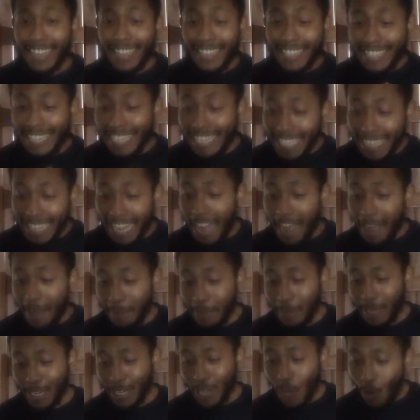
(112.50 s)
D
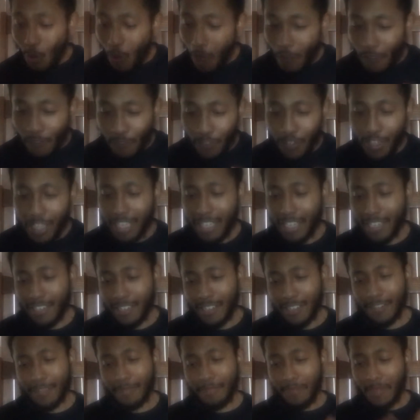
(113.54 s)
lineman, go out for the
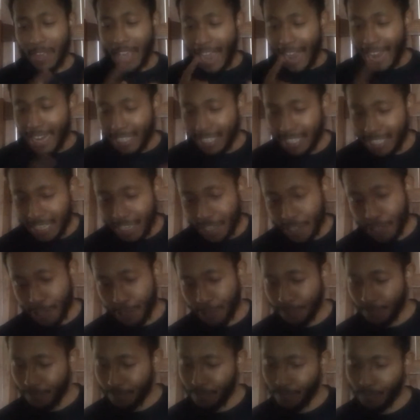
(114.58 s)
year, ACL.
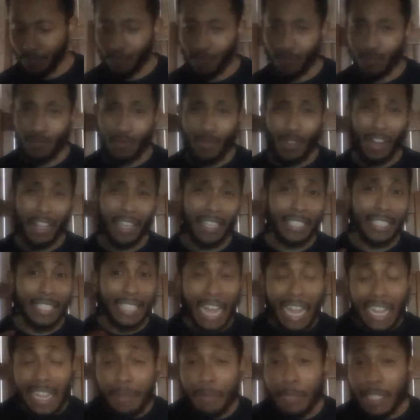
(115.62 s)

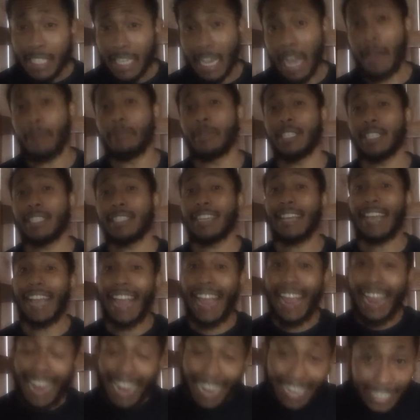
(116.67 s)
Solomon Thomas,
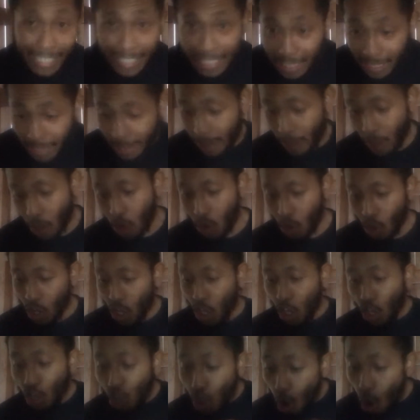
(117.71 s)
ACL,
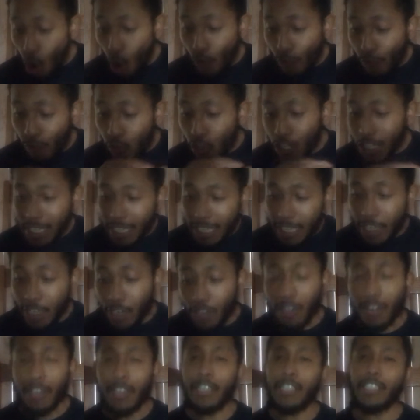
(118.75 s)
gone for the
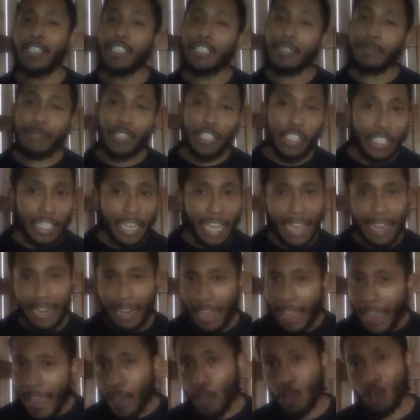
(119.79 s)
year. Jimmy G had an
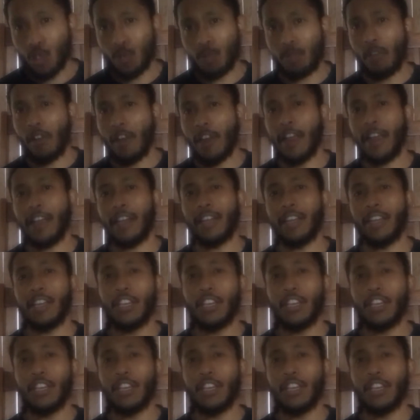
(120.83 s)
ankle sprain.